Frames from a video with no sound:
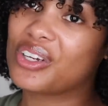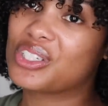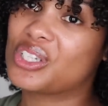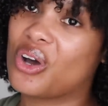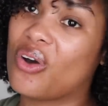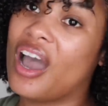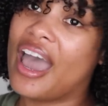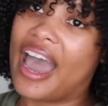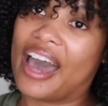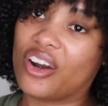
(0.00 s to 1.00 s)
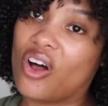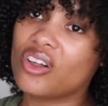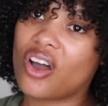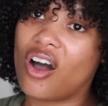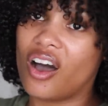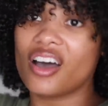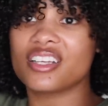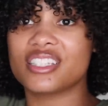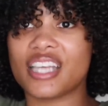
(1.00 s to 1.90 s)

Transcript: So at all costs,